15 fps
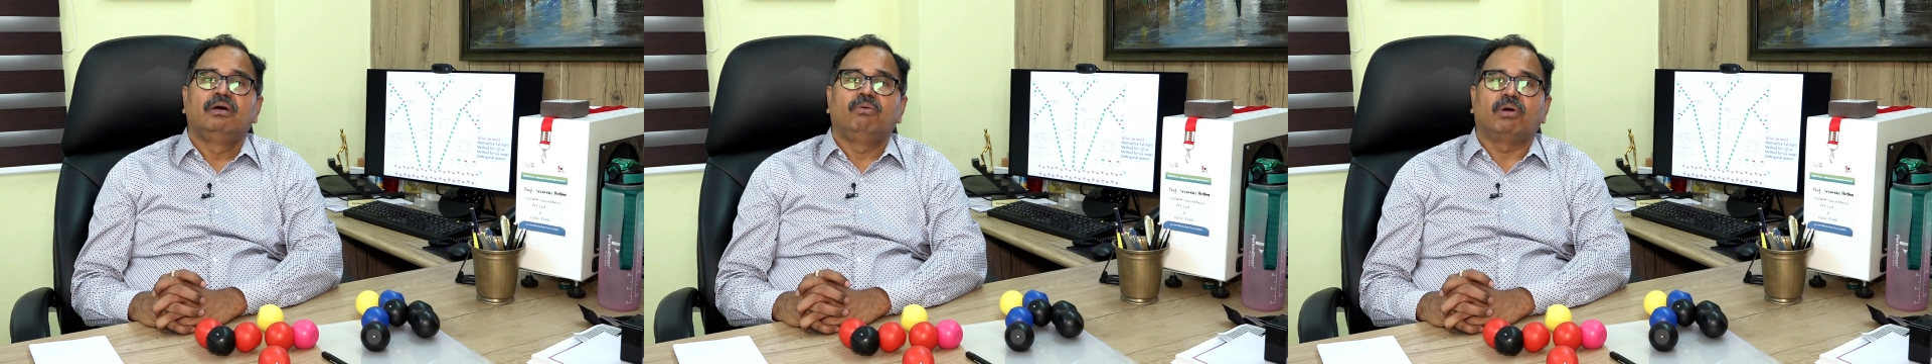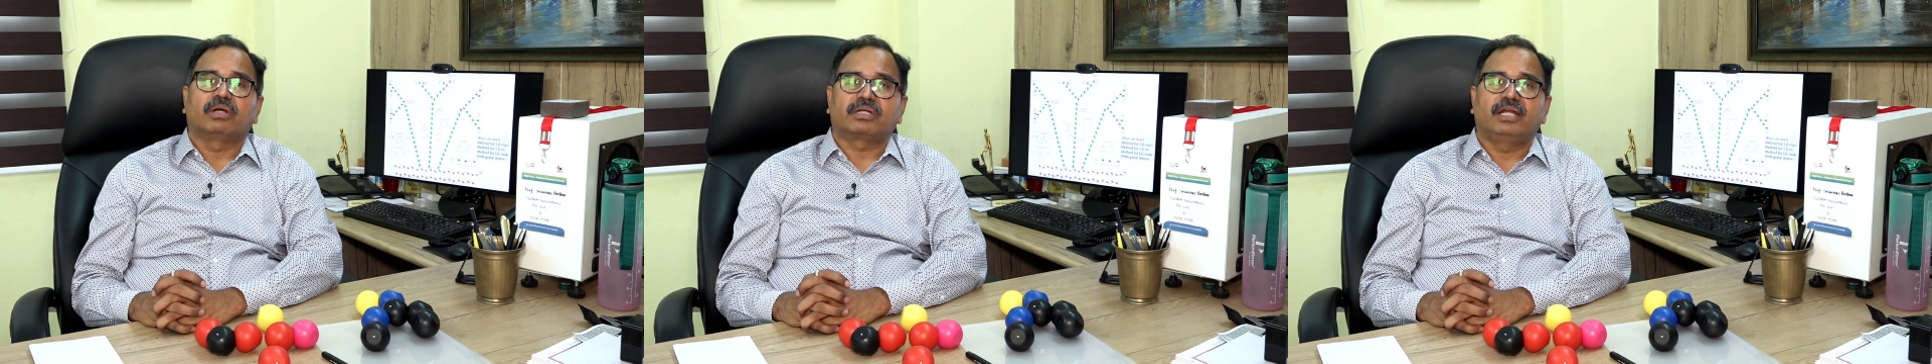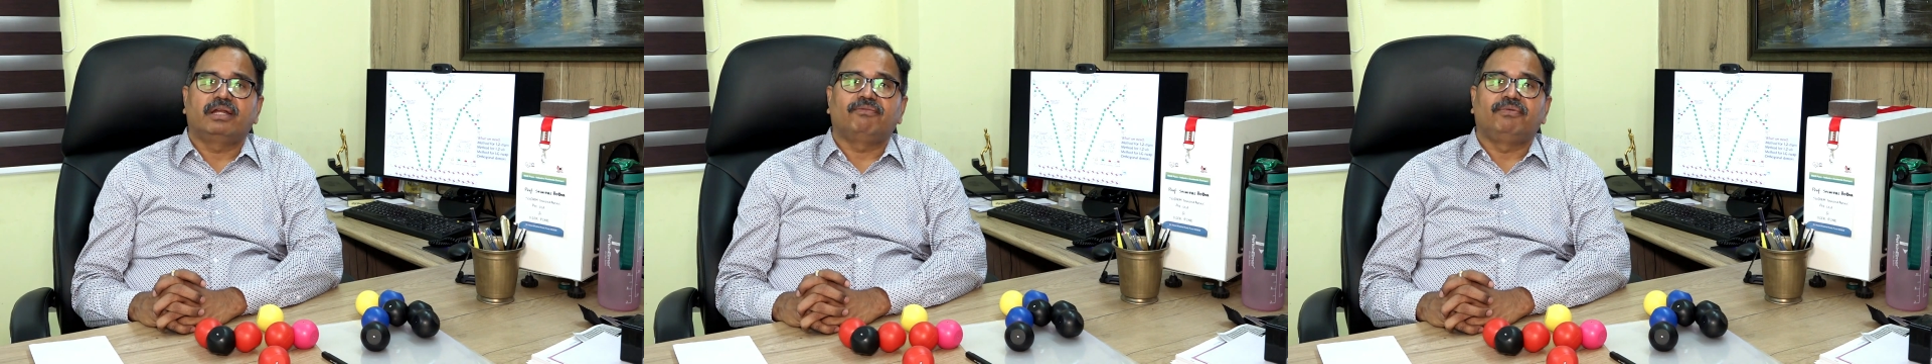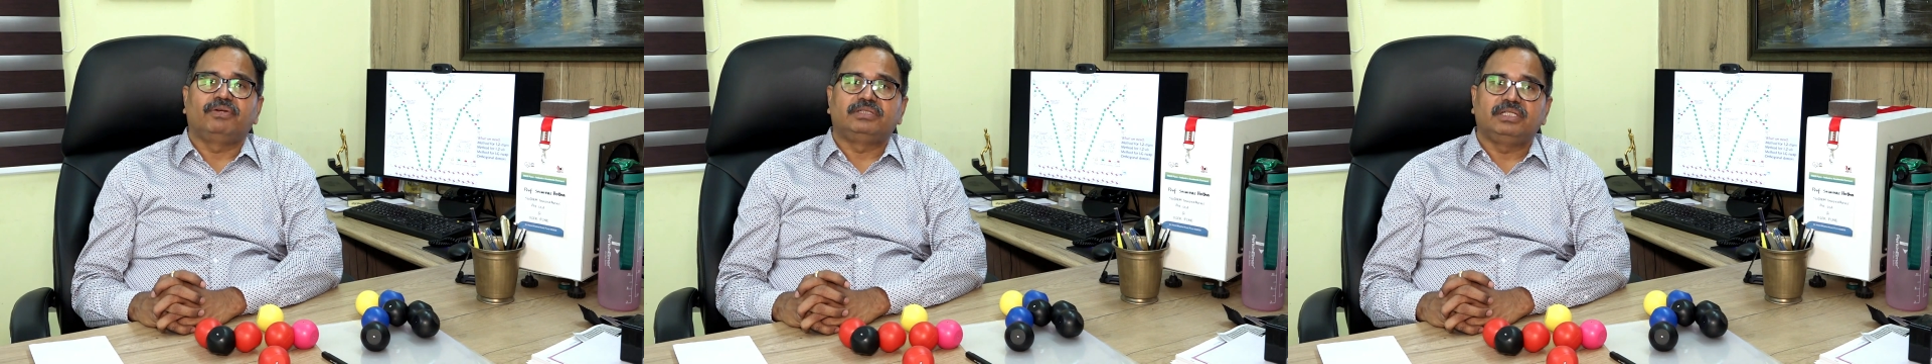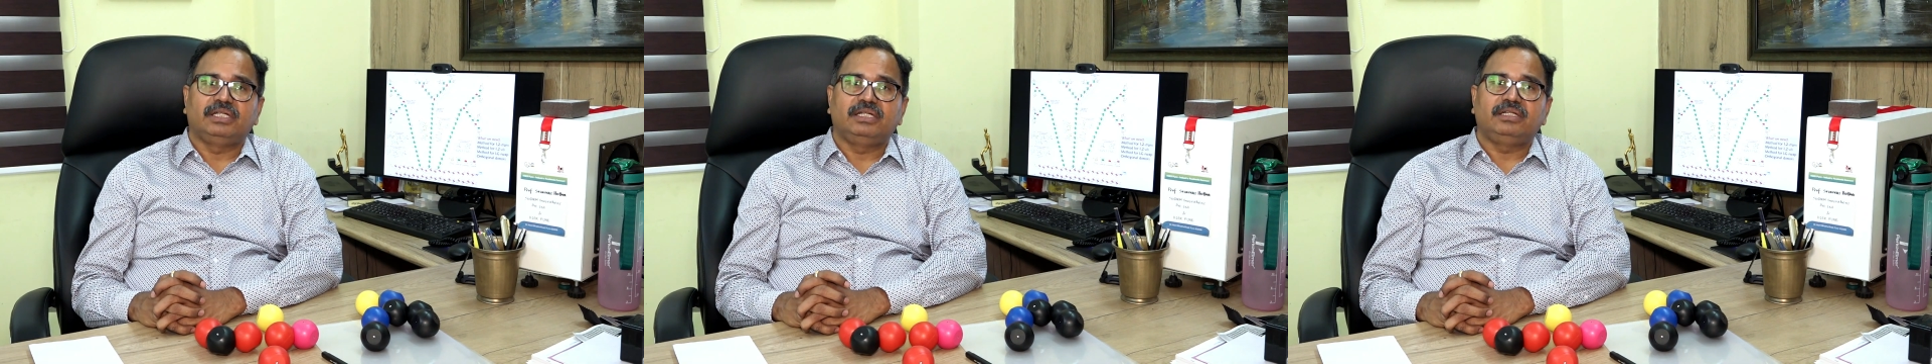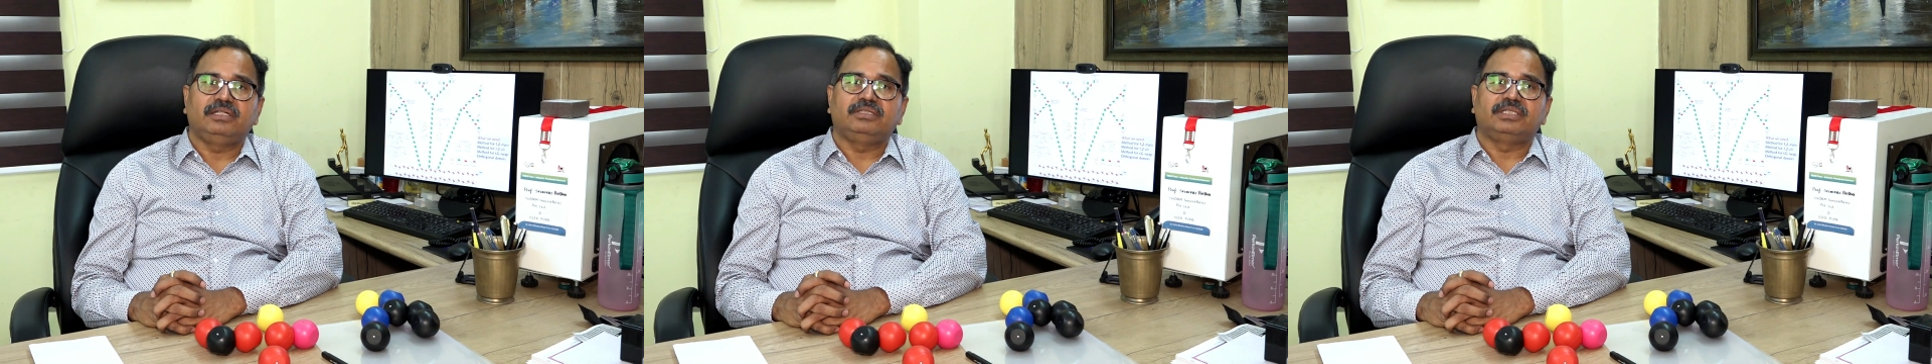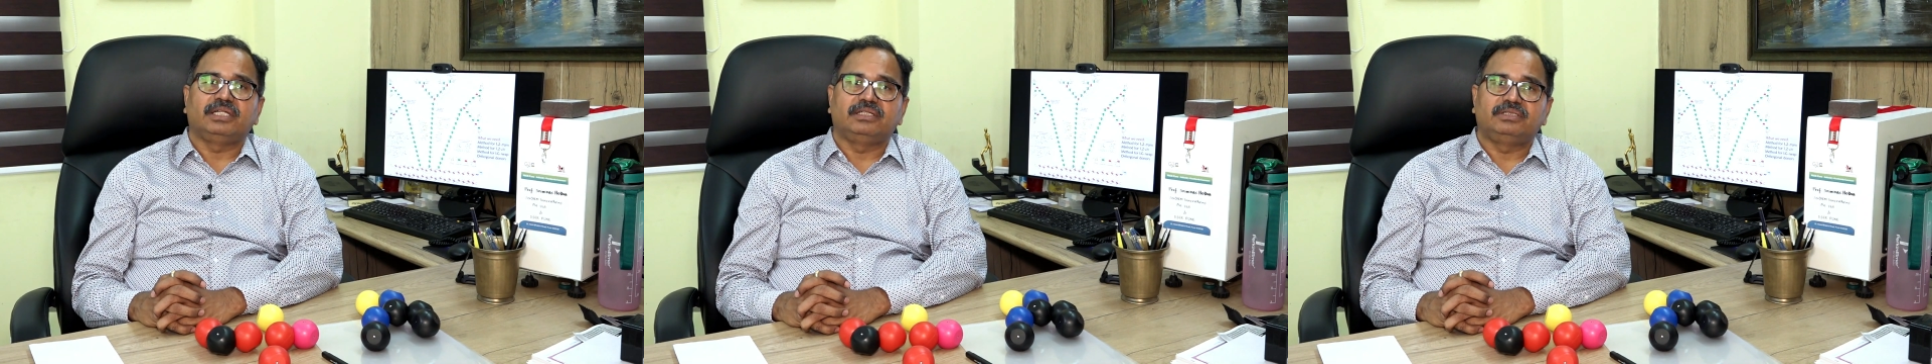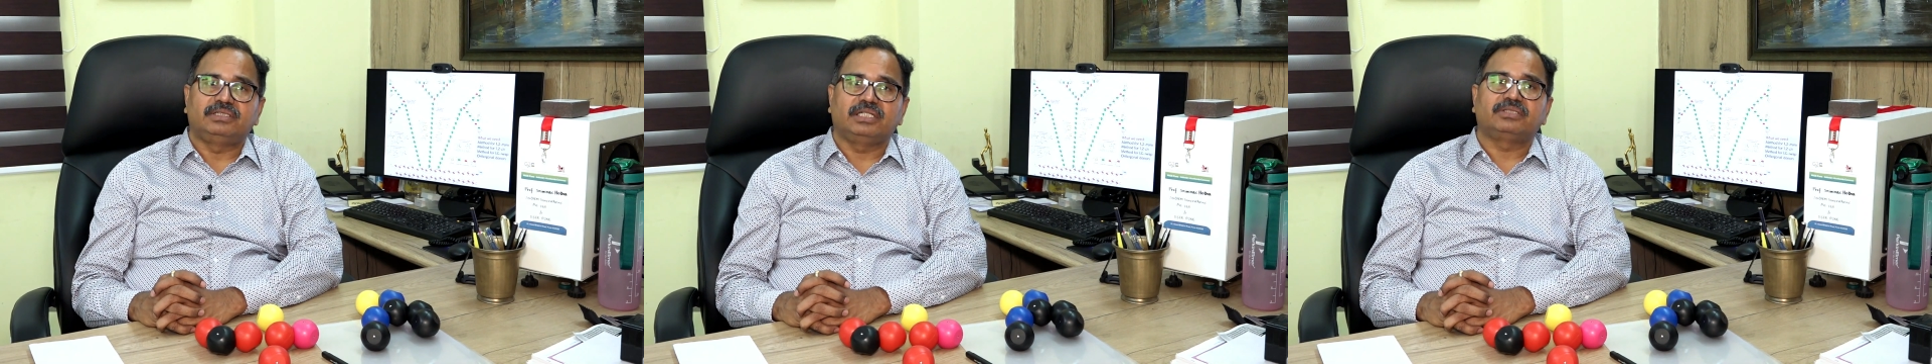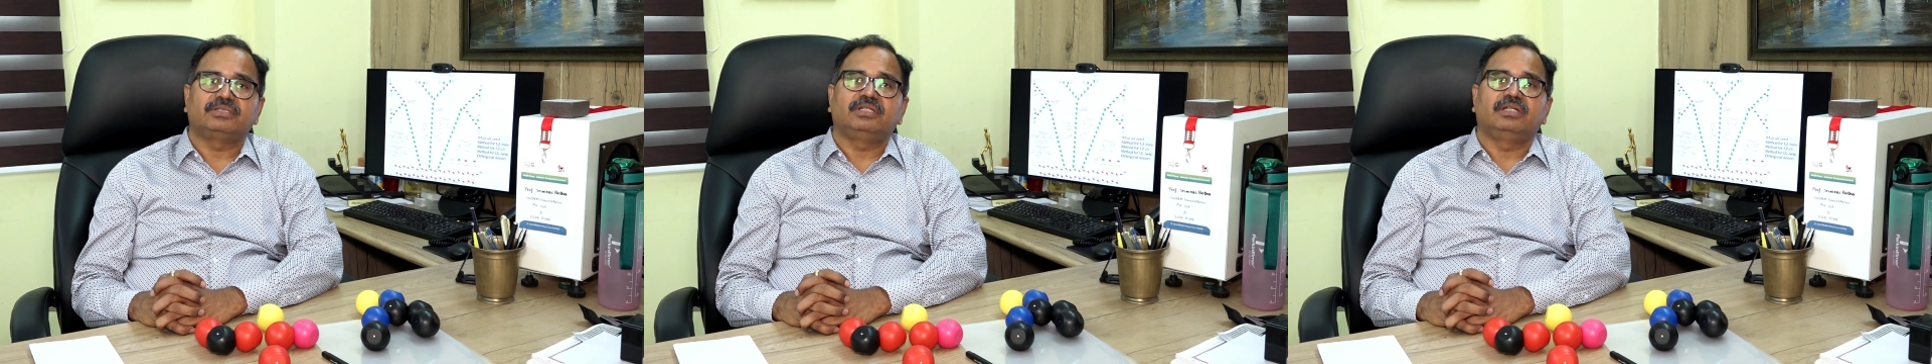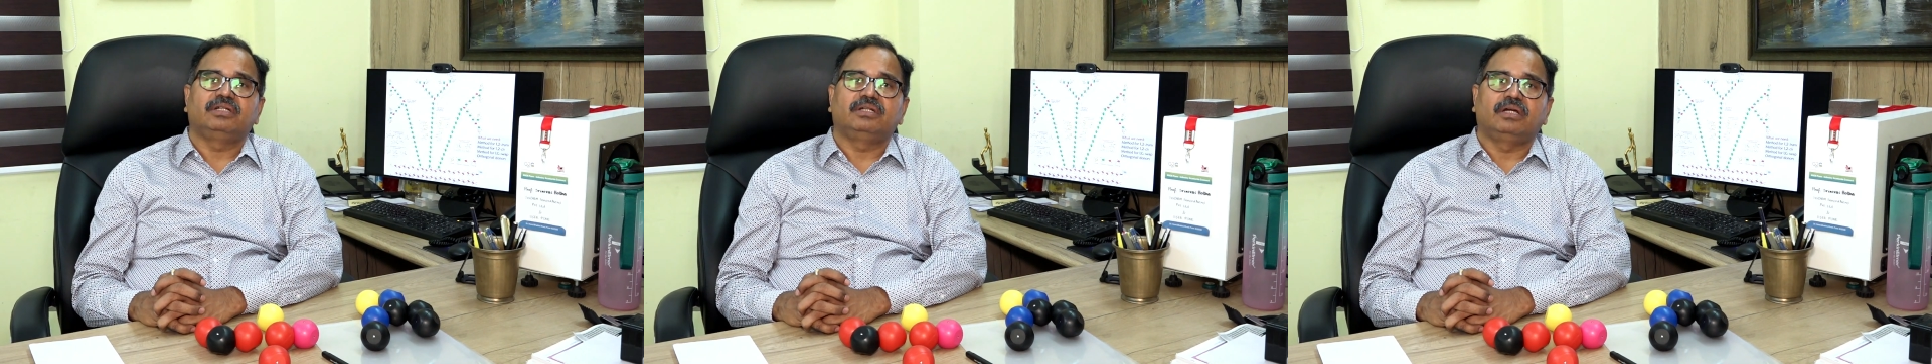what kind of facilities
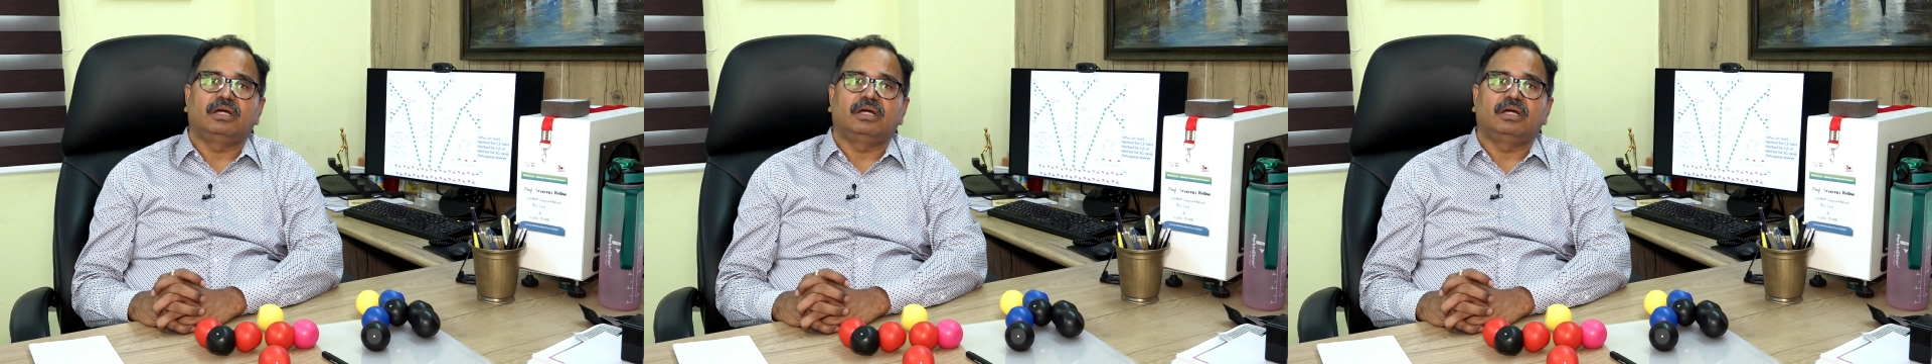exist in